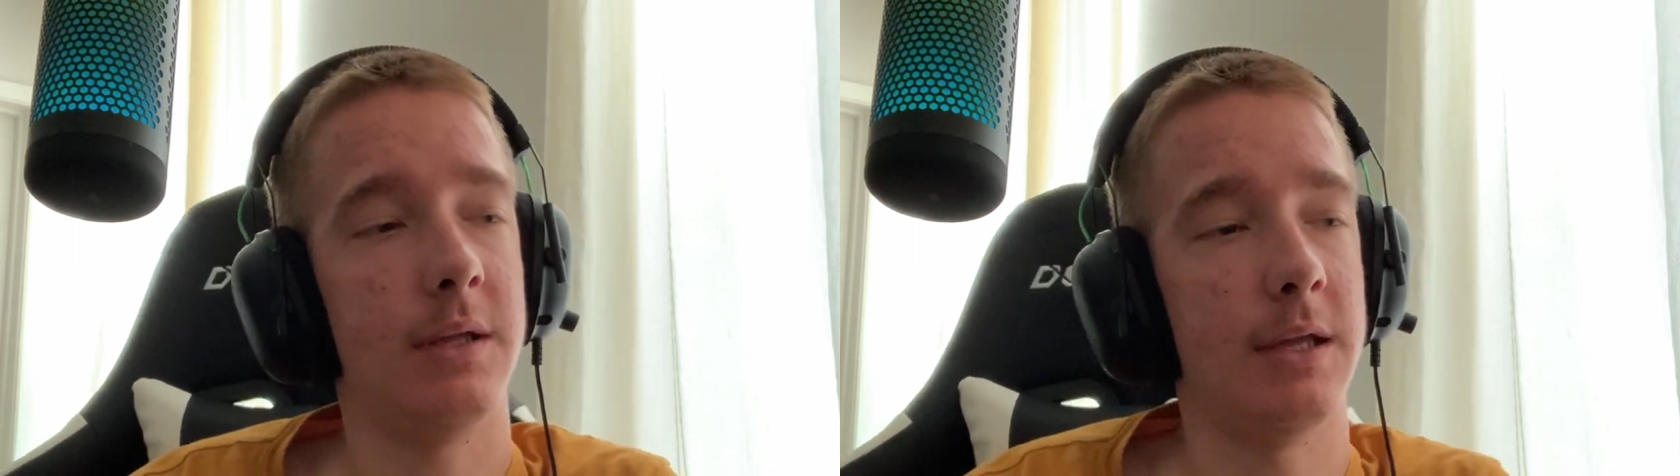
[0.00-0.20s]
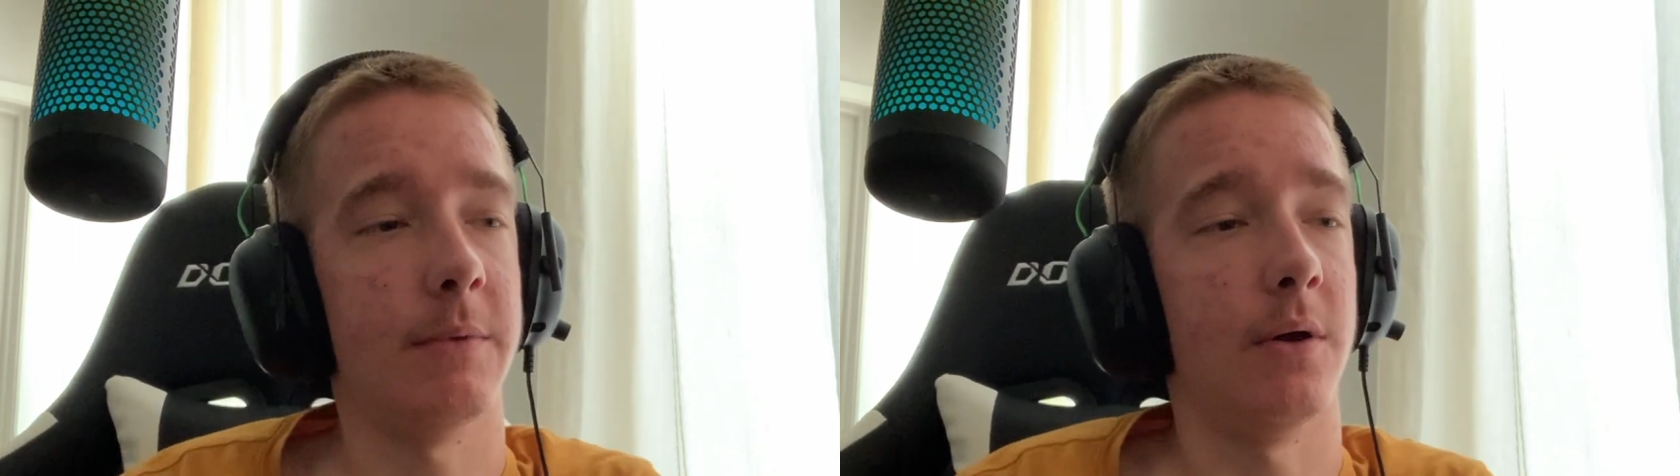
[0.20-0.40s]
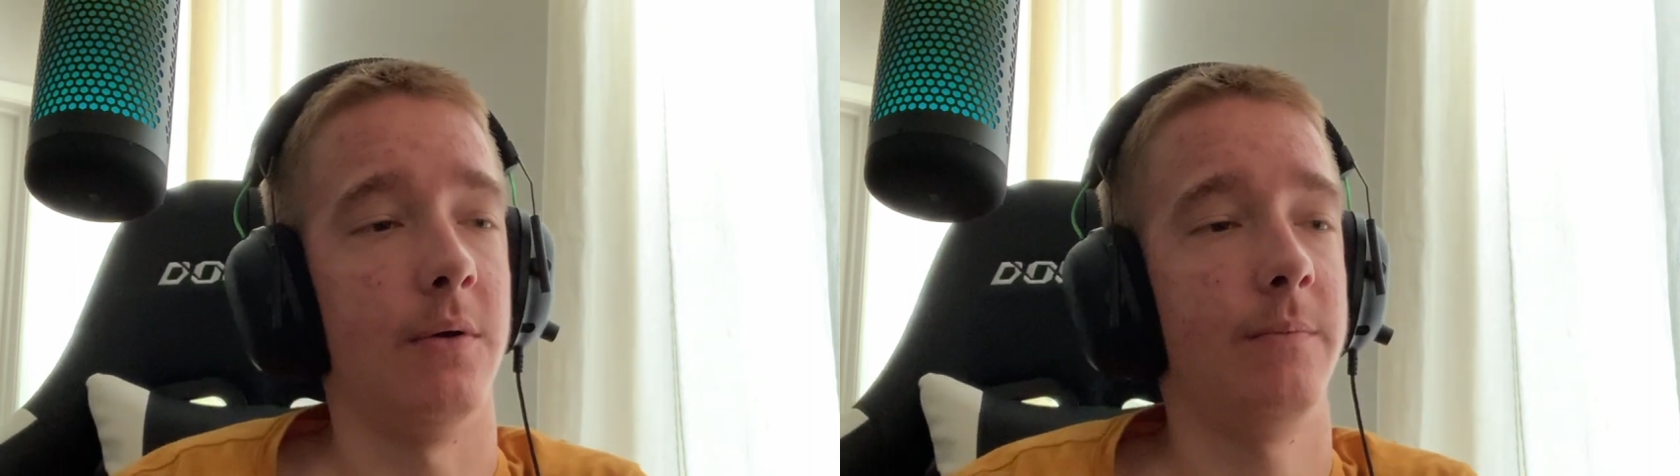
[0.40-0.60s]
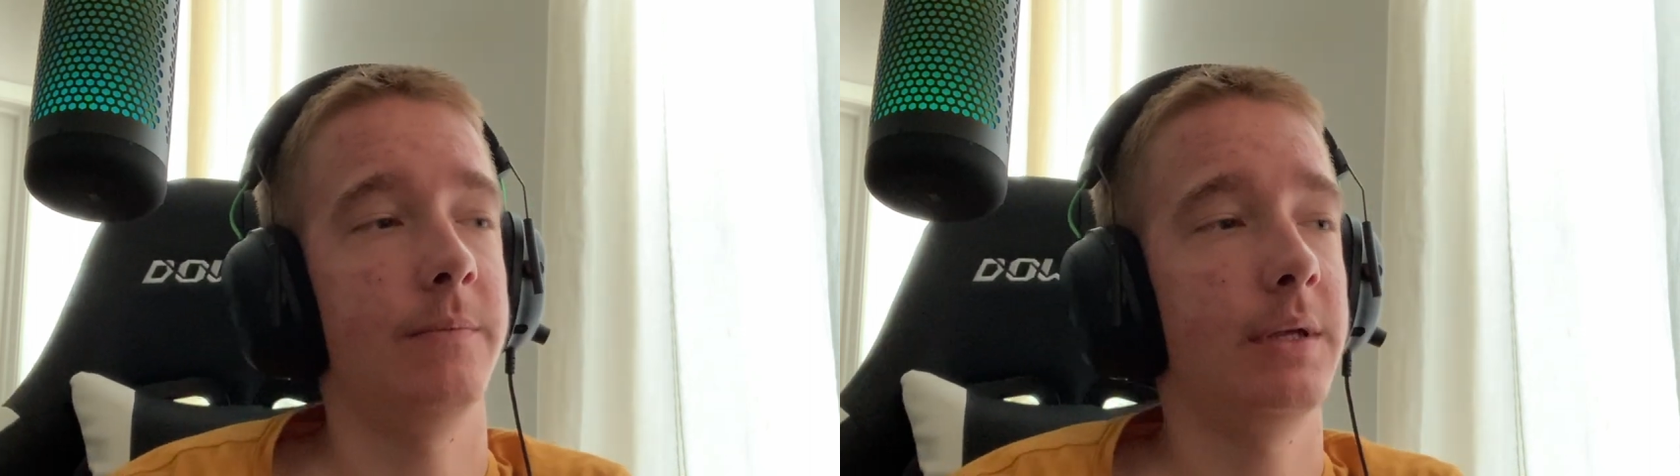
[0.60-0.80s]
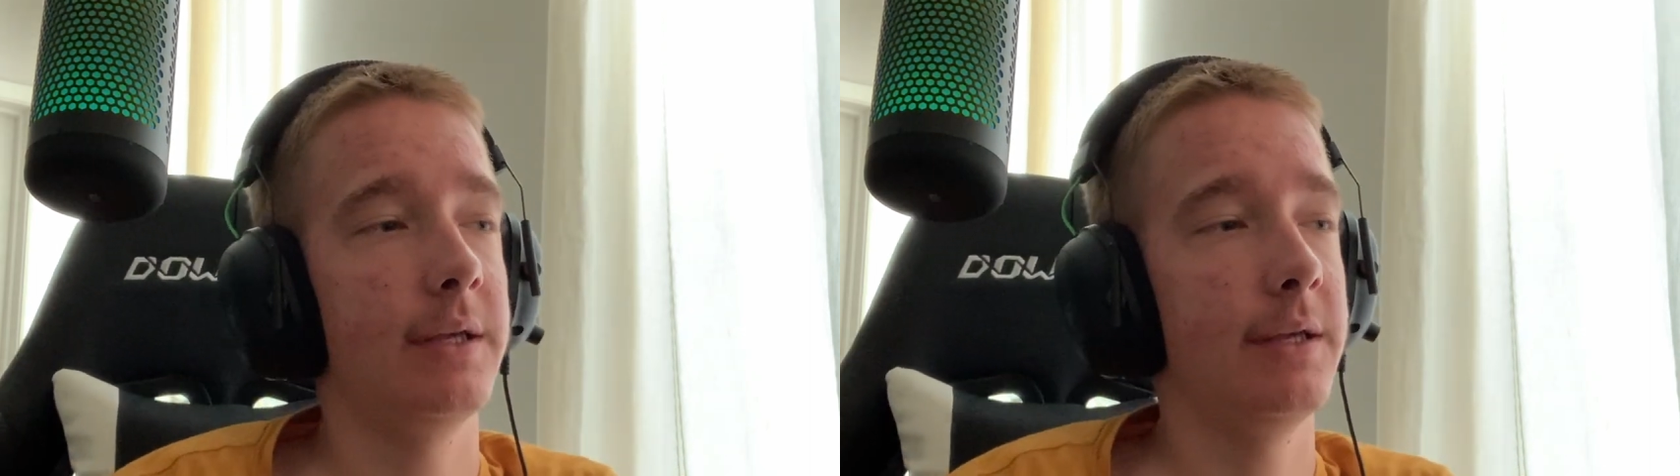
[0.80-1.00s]
am home.
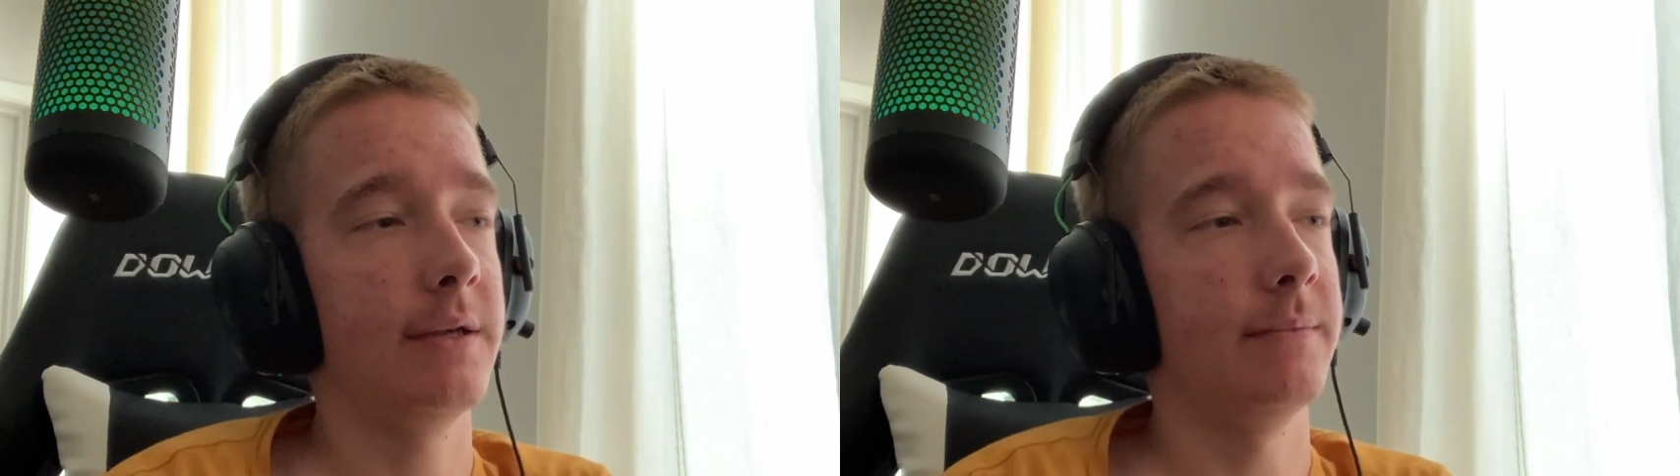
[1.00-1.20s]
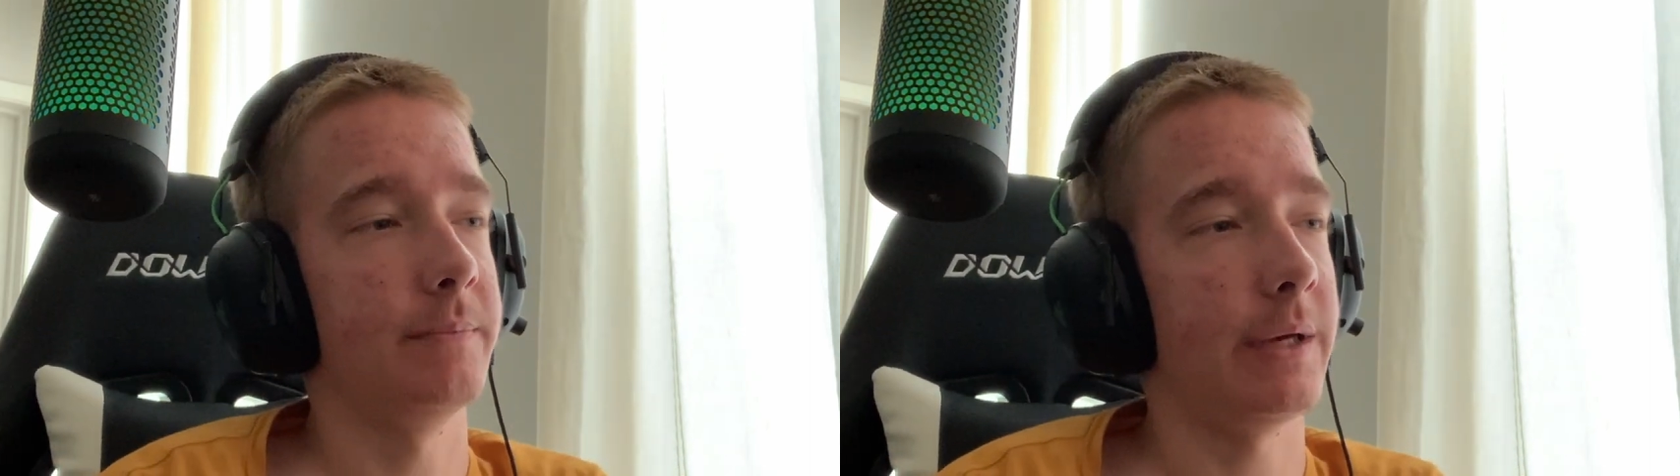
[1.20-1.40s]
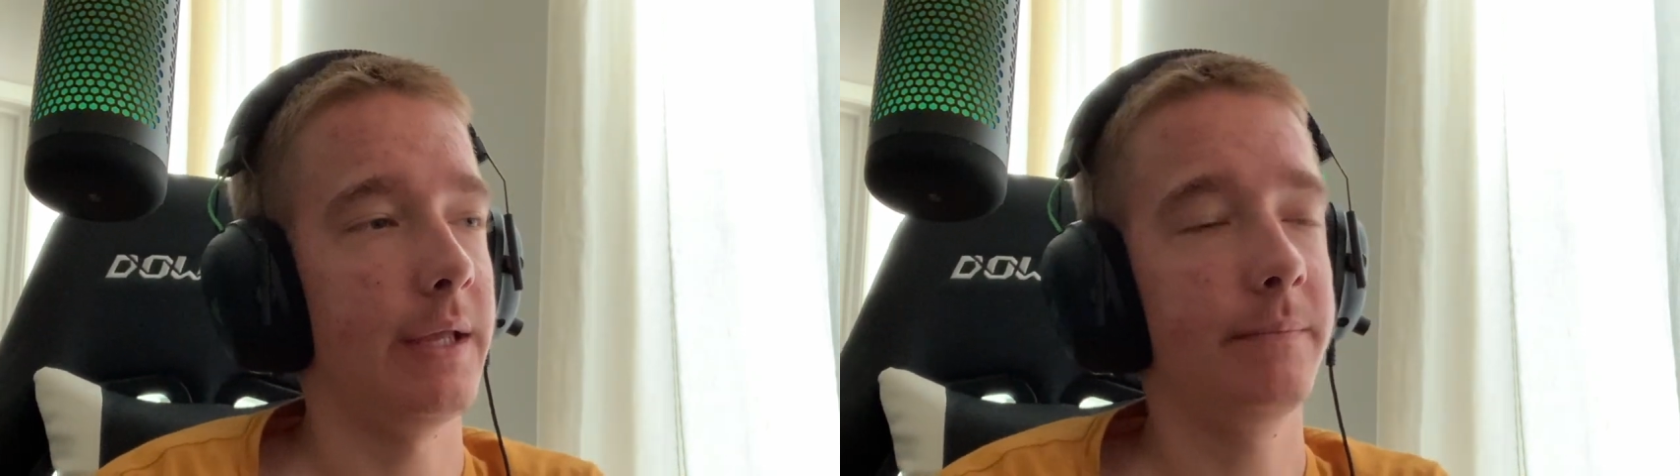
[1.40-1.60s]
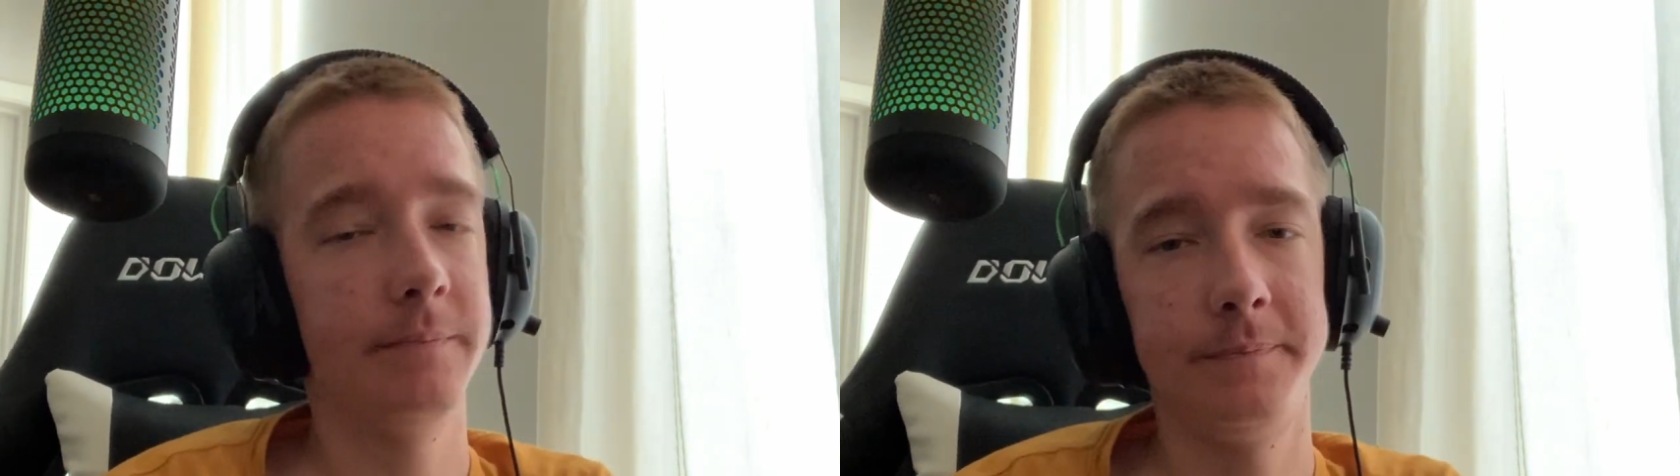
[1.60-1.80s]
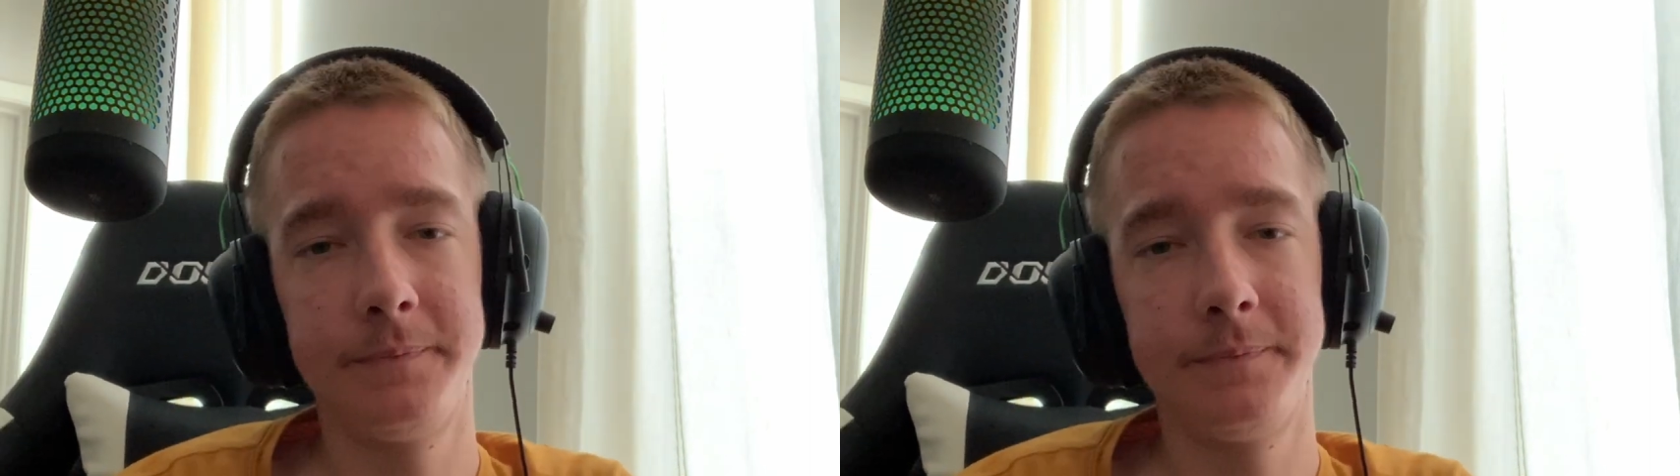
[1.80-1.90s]
But...